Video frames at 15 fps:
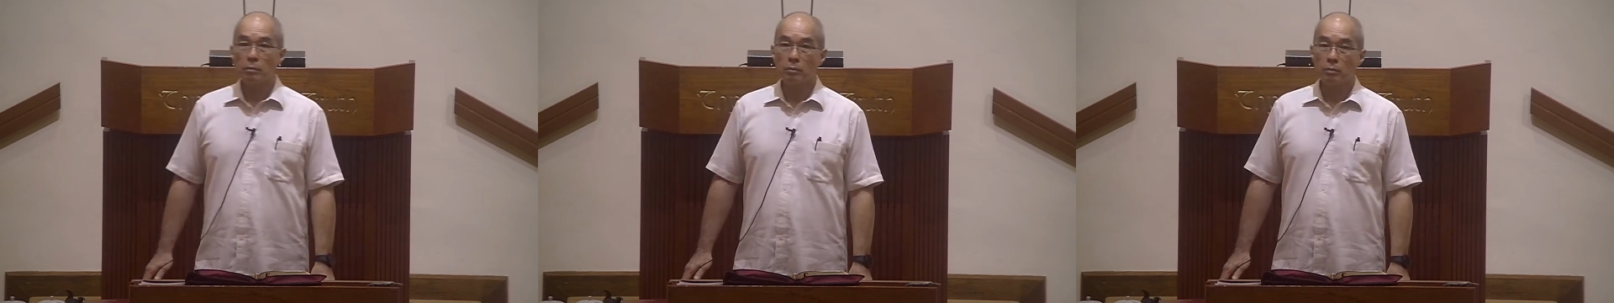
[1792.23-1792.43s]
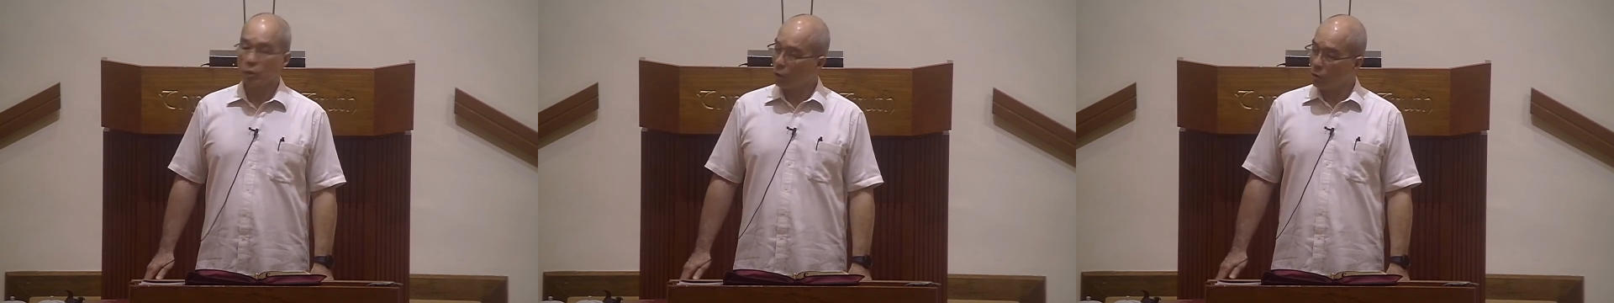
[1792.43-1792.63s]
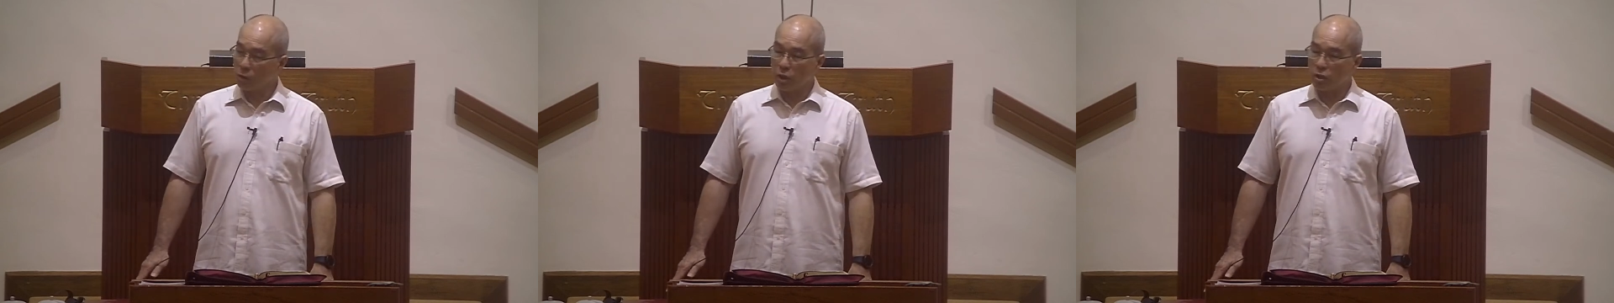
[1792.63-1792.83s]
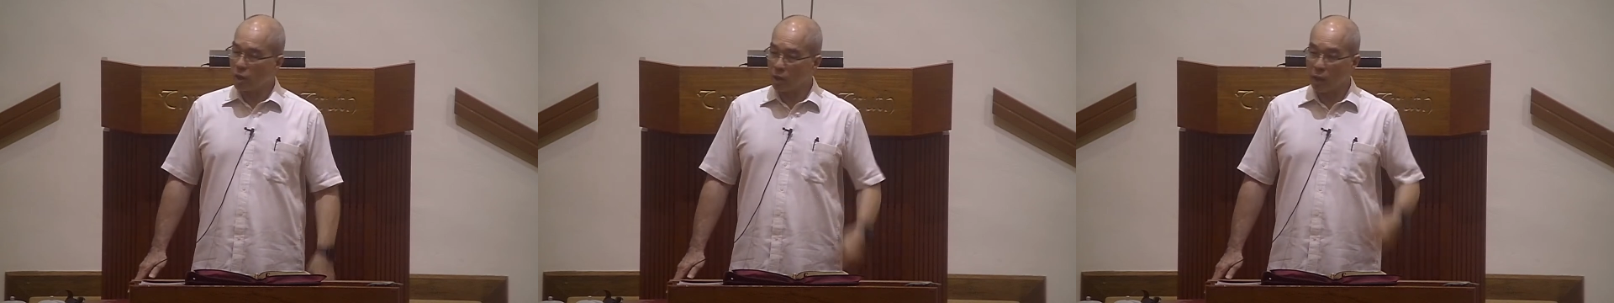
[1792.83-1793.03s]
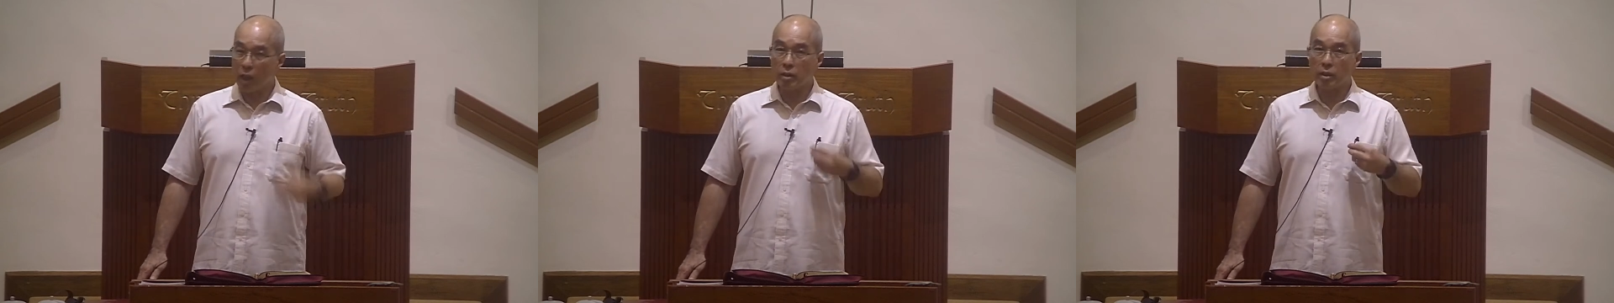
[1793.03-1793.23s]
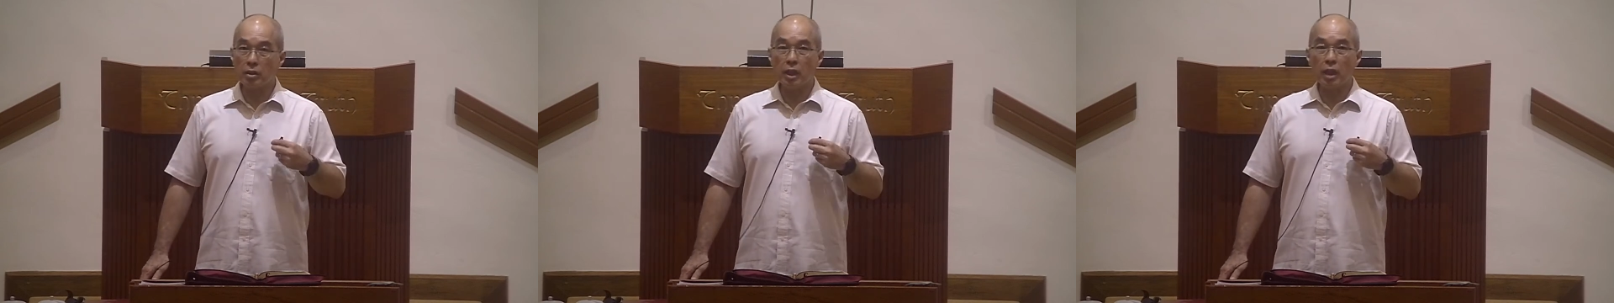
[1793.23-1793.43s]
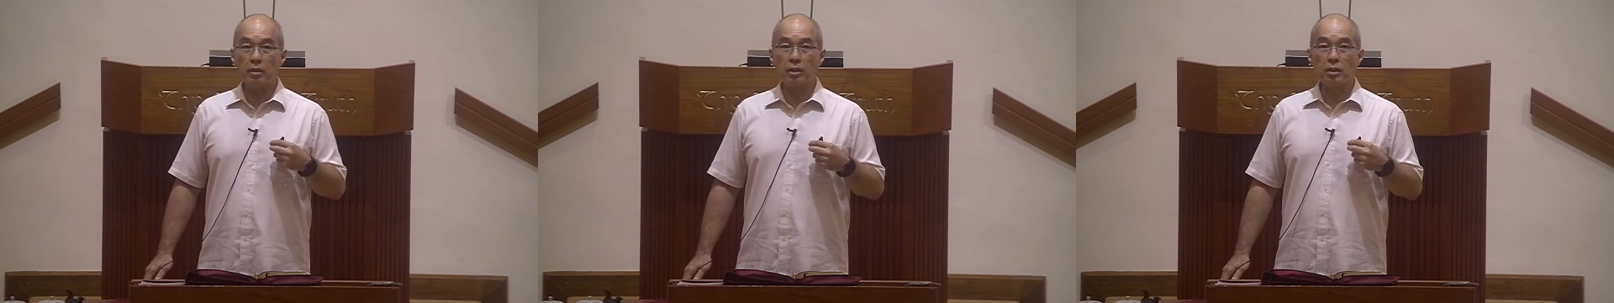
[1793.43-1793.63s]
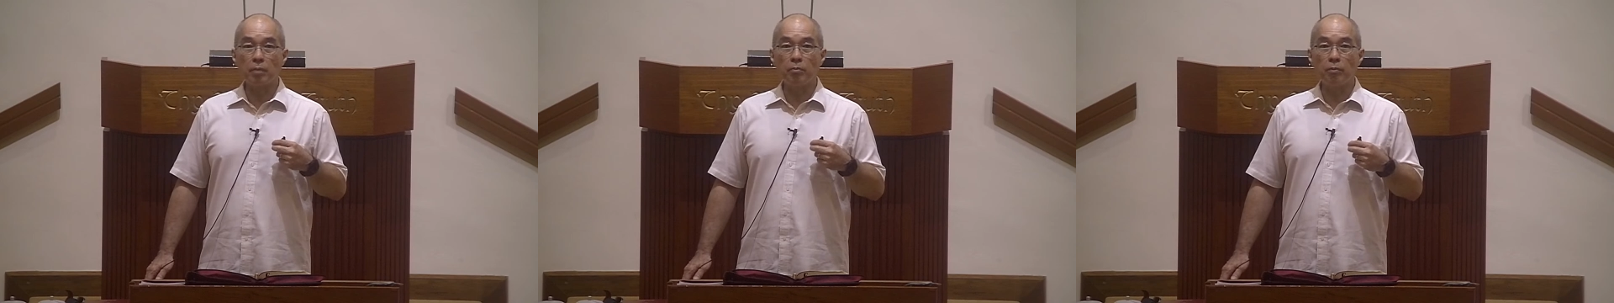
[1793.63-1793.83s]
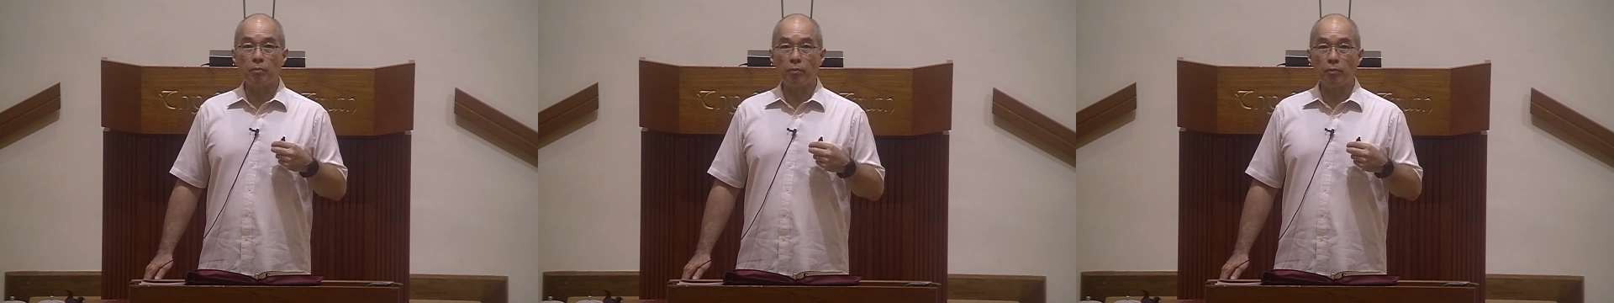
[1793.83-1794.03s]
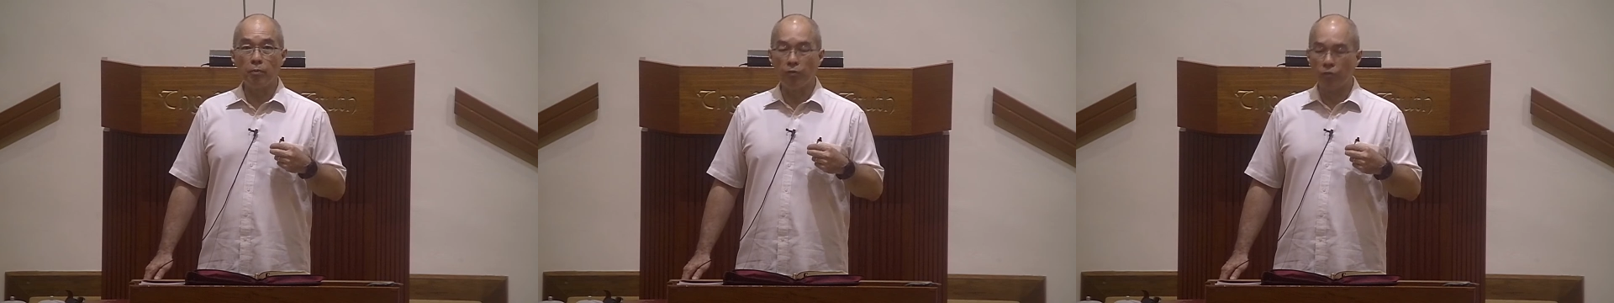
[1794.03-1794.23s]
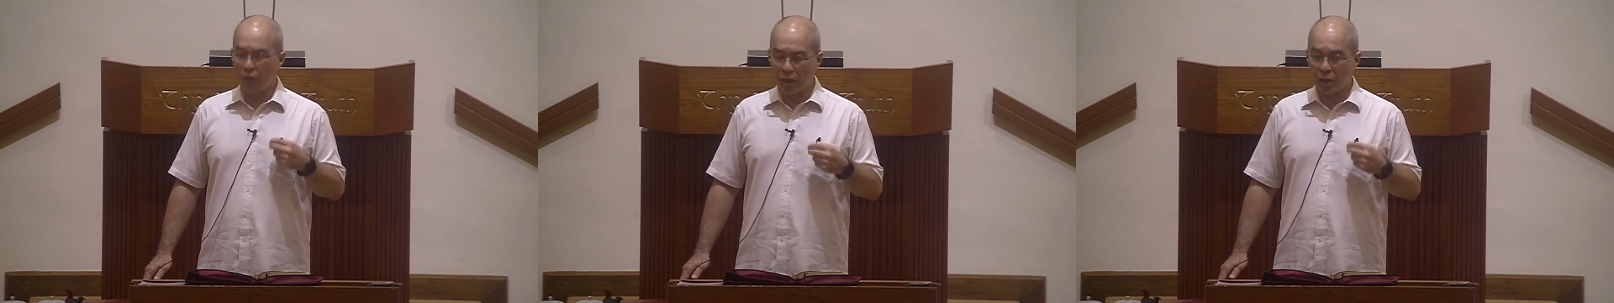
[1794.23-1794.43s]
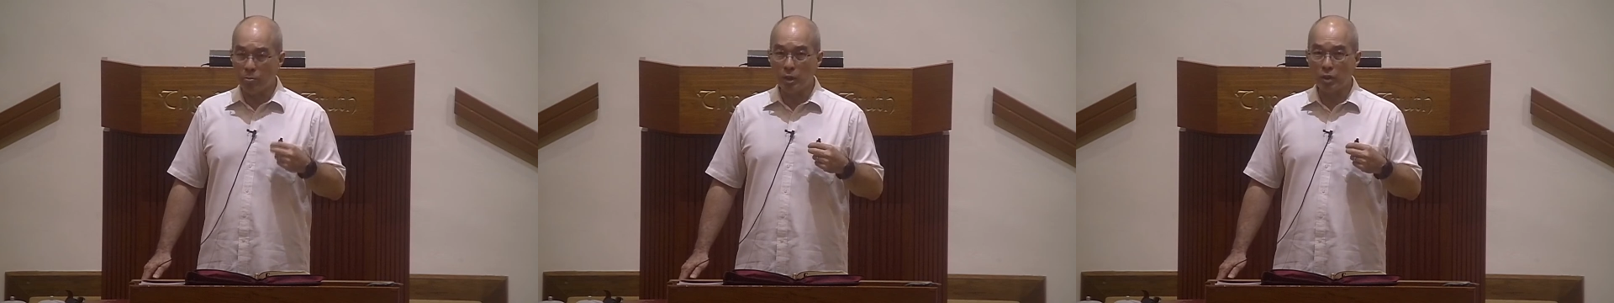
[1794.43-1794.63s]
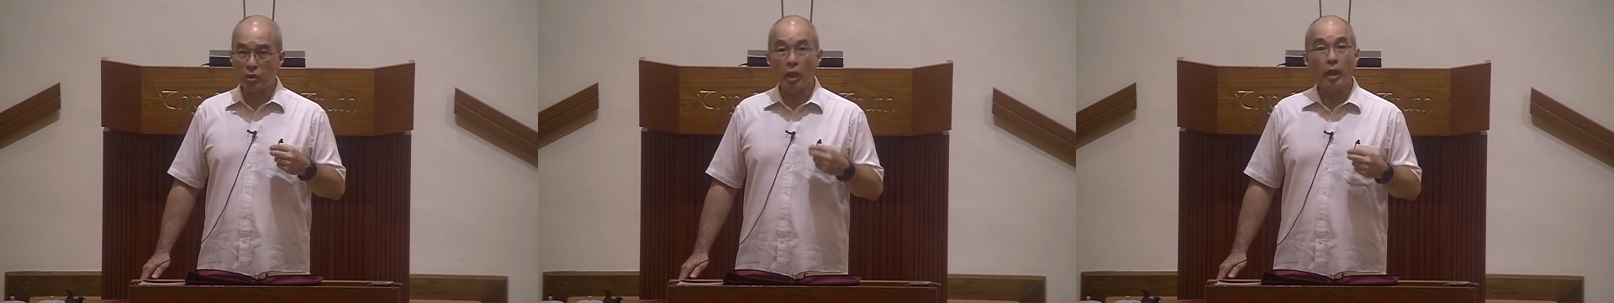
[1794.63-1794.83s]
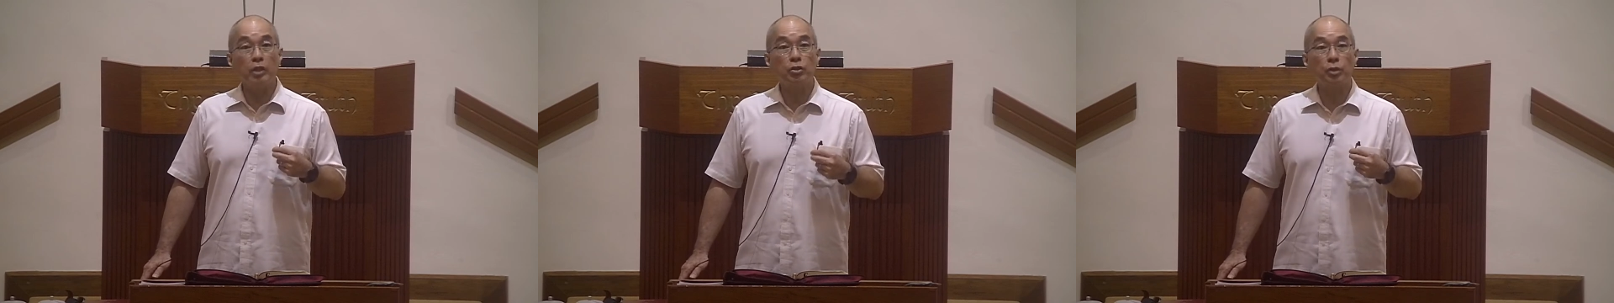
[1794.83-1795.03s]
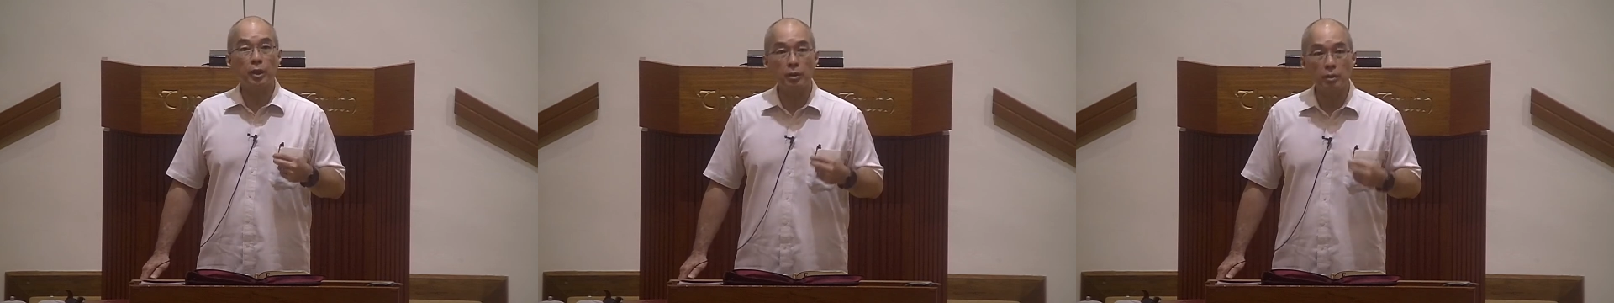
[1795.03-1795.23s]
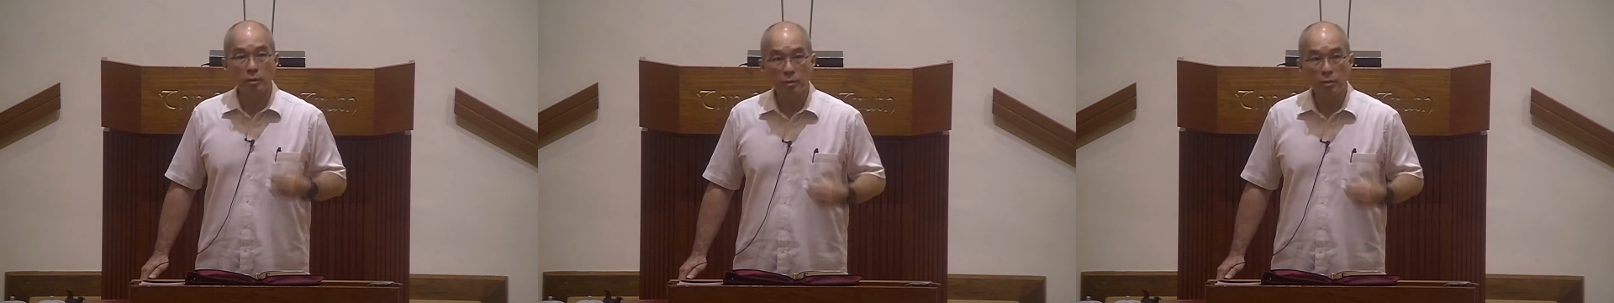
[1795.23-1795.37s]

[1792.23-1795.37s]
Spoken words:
No reason other than some venomous hatred.